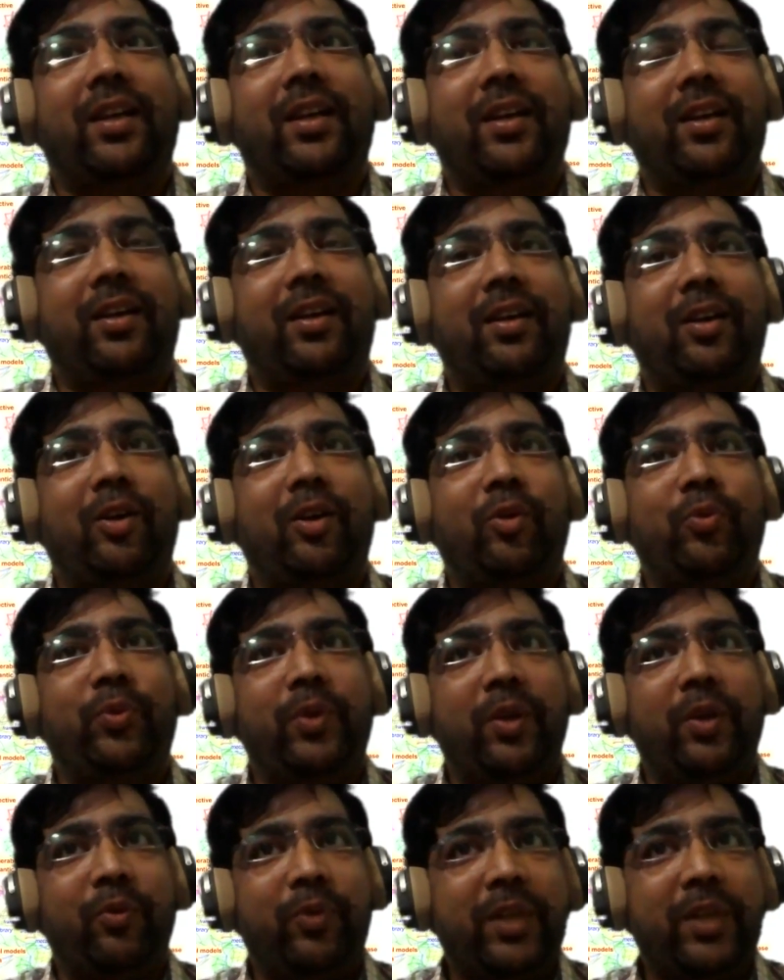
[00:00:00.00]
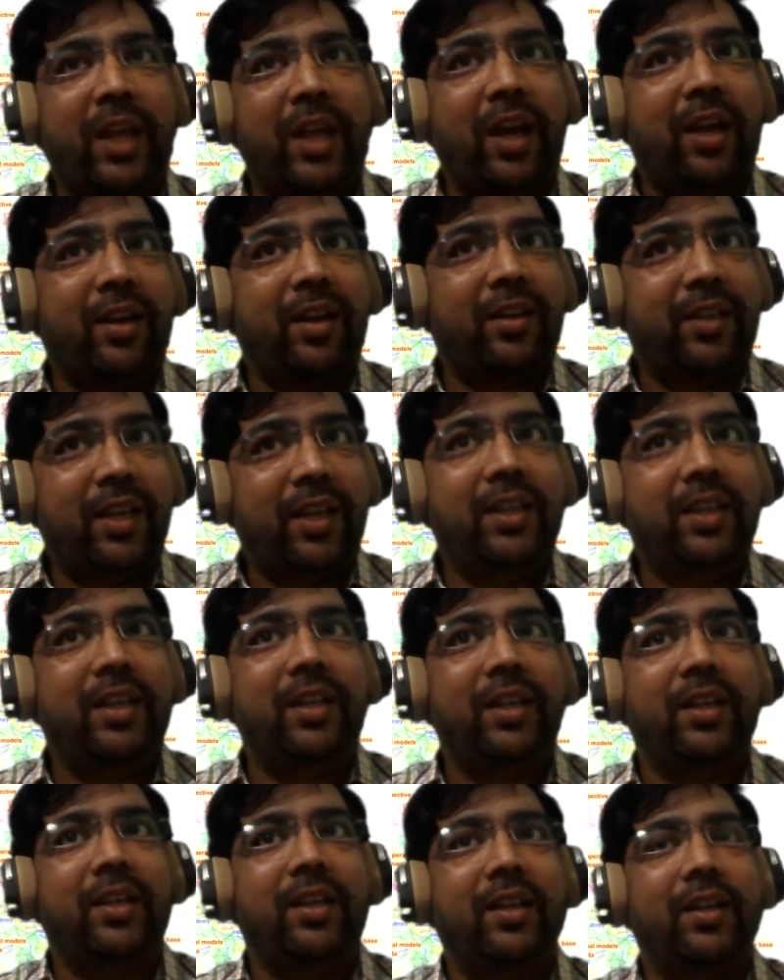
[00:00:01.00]
Uh, we, we are
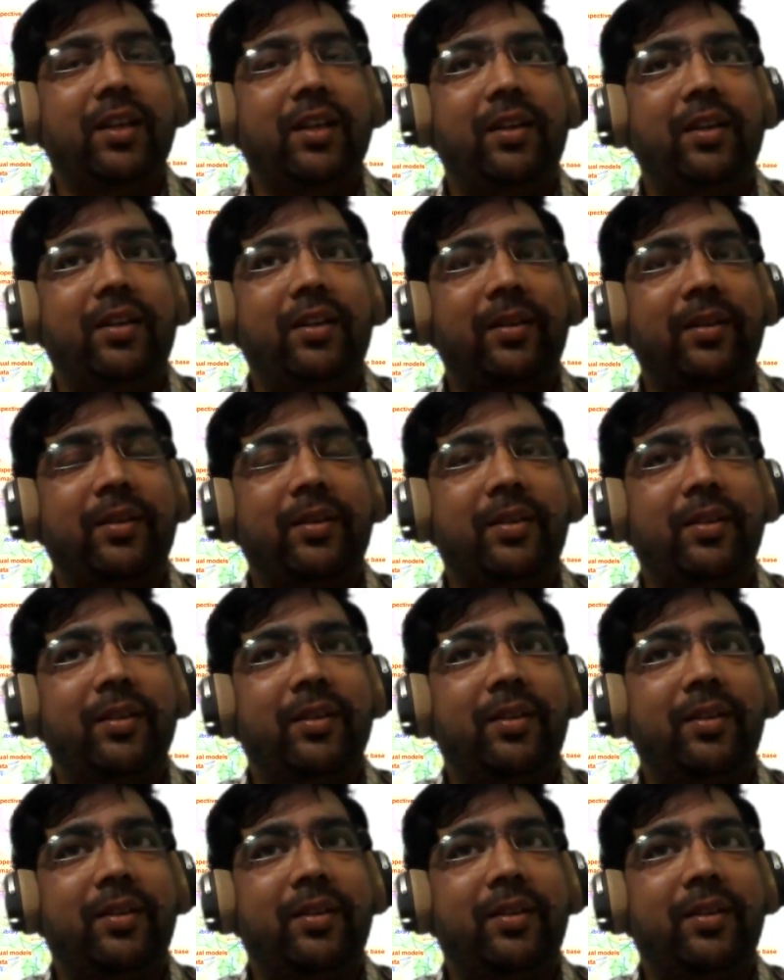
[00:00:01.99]
really uh,